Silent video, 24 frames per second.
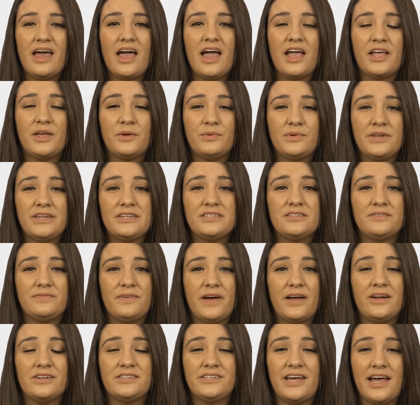and you need to
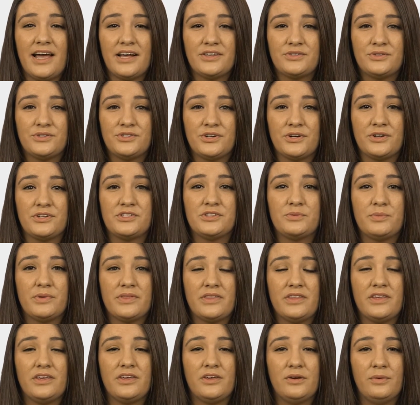file tax returns with
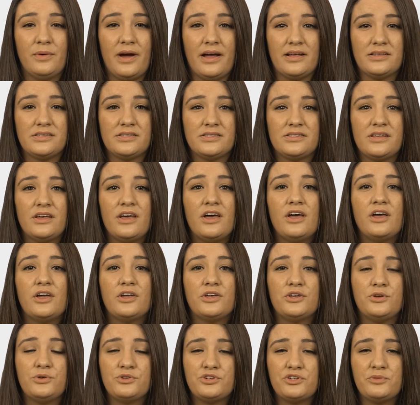the US,
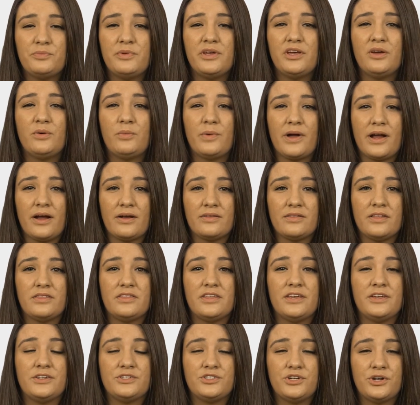you should be aware that
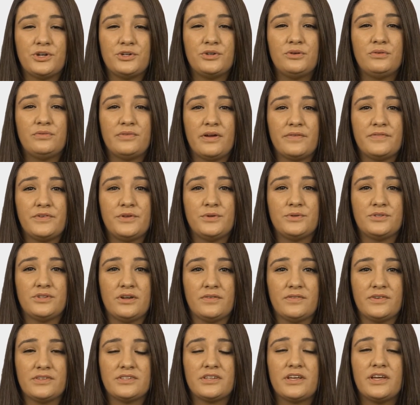the Internal Revenue
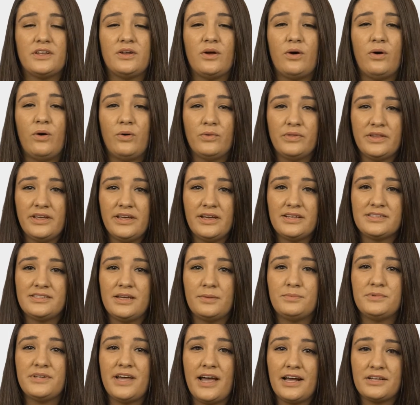Service can only
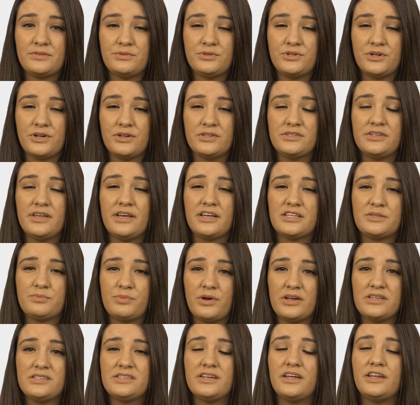accept tax returns
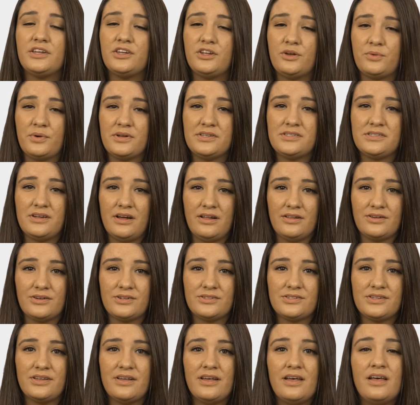expressed in US
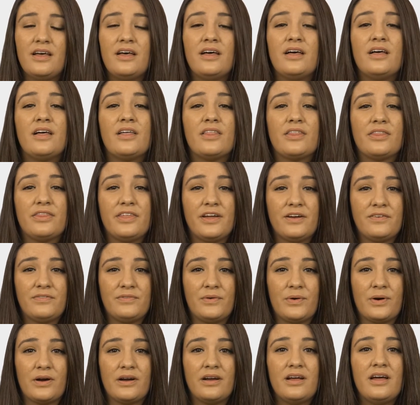dollars.
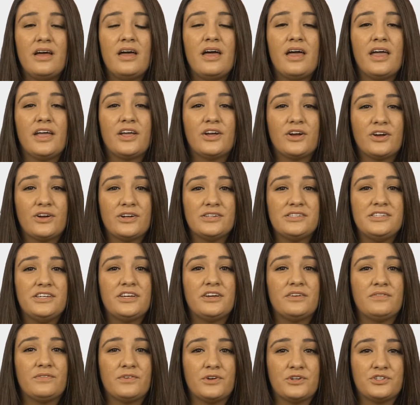Therefore, a currency
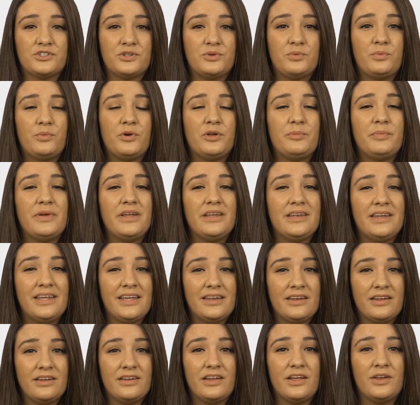conversion would be
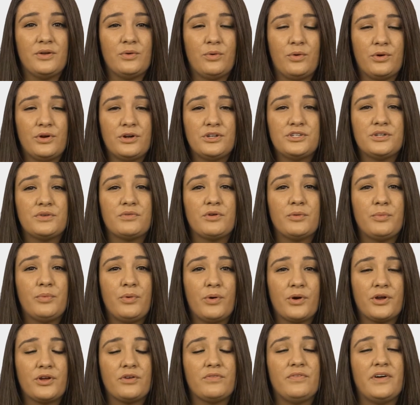needed in order to
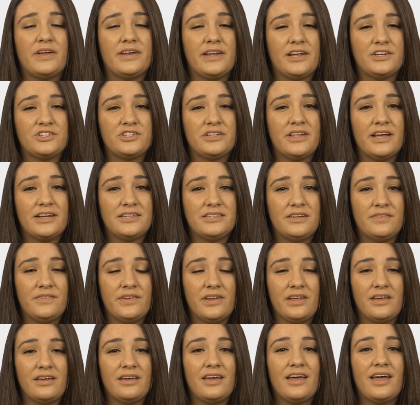report your financial
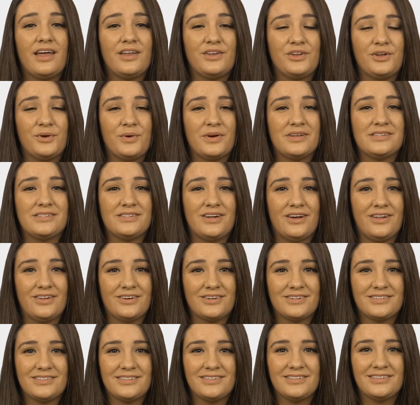activity in US
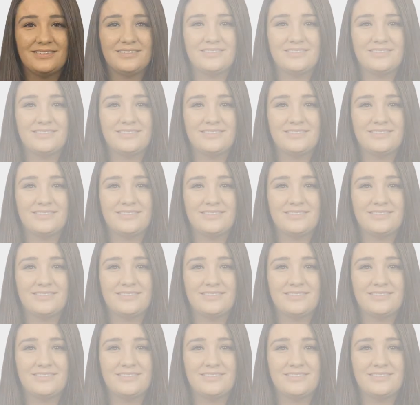dollars.